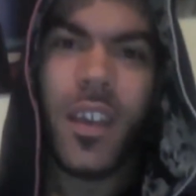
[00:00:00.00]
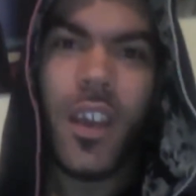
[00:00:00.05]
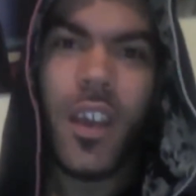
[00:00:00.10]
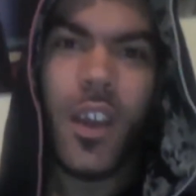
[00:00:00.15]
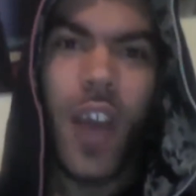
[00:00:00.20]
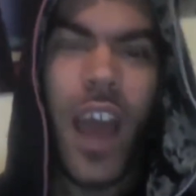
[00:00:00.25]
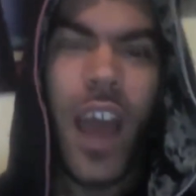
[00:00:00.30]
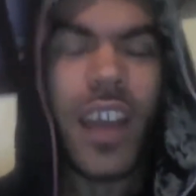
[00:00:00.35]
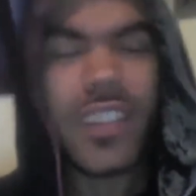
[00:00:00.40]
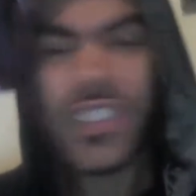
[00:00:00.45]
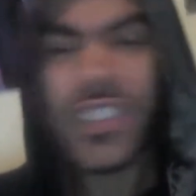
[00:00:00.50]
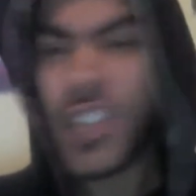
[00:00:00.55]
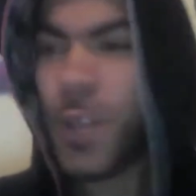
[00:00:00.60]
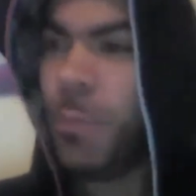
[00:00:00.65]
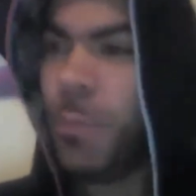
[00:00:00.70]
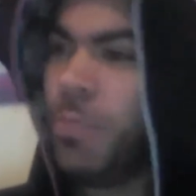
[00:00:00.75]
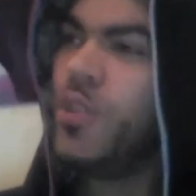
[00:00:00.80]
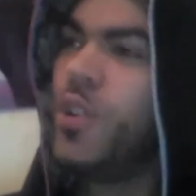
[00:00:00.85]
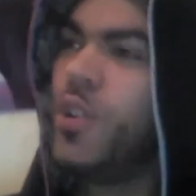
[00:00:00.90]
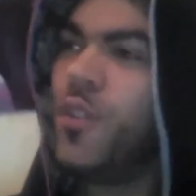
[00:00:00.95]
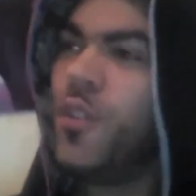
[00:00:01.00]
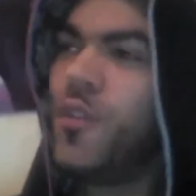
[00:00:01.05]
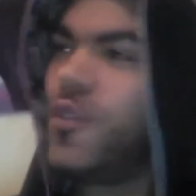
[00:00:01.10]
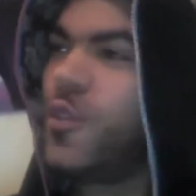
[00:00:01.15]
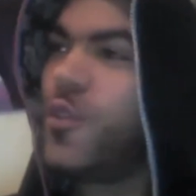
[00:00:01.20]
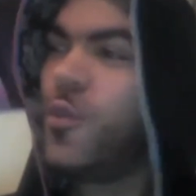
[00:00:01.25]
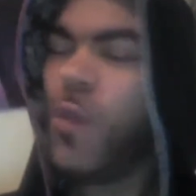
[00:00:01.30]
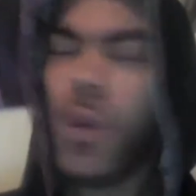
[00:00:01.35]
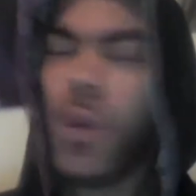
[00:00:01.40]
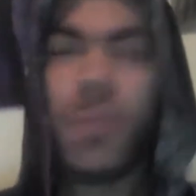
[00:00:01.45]
I see a
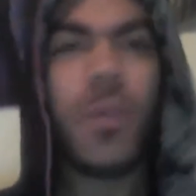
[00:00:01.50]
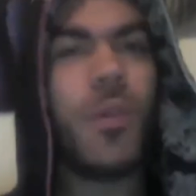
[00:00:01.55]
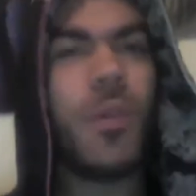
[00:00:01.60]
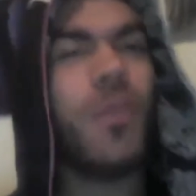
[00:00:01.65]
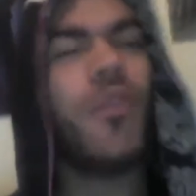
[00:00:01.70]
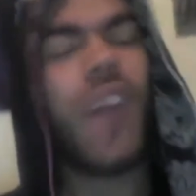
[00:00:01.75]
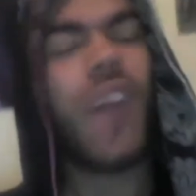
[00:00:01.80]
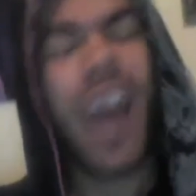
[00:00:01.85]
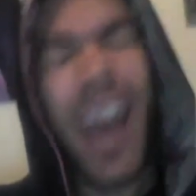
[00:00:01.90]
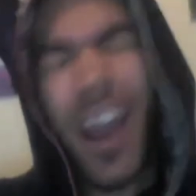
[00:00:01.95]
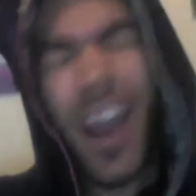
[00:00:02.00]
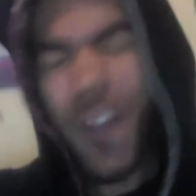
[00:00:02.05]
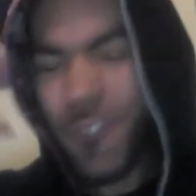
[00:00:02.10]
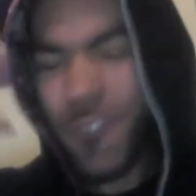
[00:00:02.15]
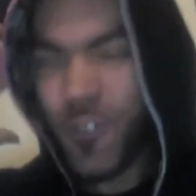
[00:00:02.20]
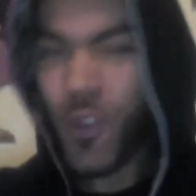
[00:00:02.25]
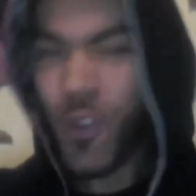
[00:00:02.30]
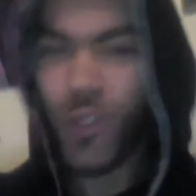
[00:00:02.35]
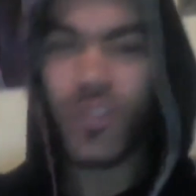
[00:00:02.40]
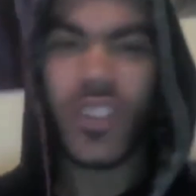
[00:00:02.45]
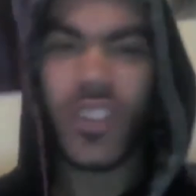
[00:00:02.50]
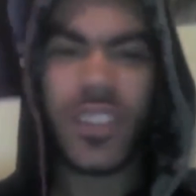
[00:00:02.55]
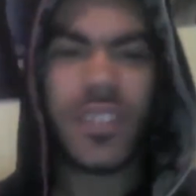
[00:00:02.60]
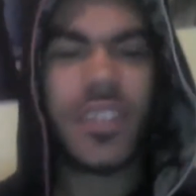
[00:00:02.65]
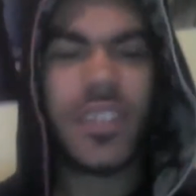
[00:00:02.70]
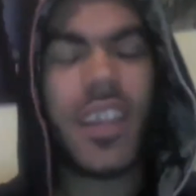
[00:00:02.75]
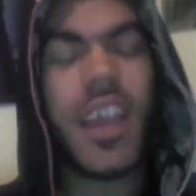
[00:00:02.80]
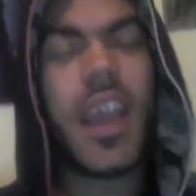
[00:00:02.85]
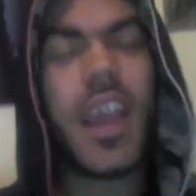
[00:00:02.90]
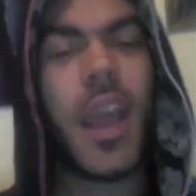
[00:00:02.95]
beautiful woman with an afro just
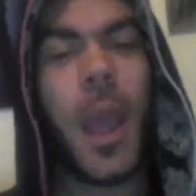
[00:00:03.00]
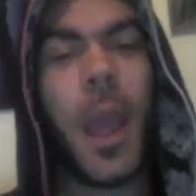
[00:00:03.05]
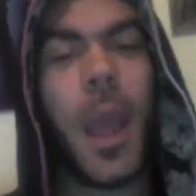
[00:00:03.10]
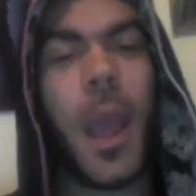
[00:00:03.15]
there.